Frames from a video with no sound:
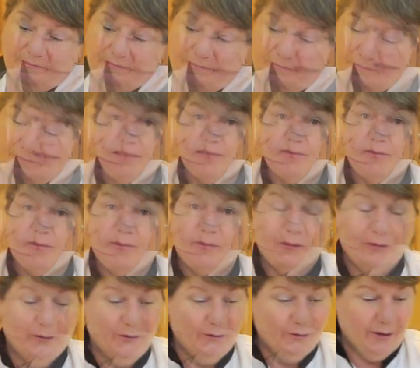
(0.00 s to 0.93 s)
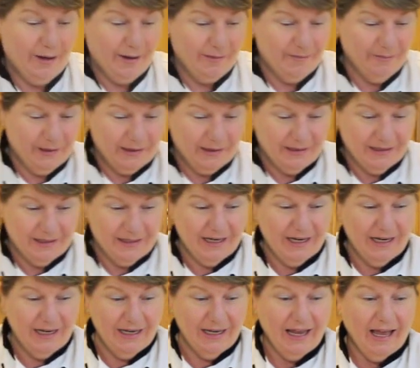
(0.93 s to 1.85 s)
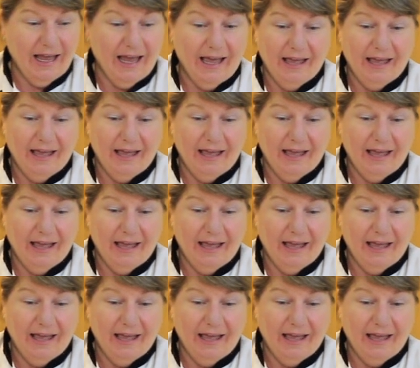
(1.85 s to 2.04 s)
Okay, so I'm going to grab my tea.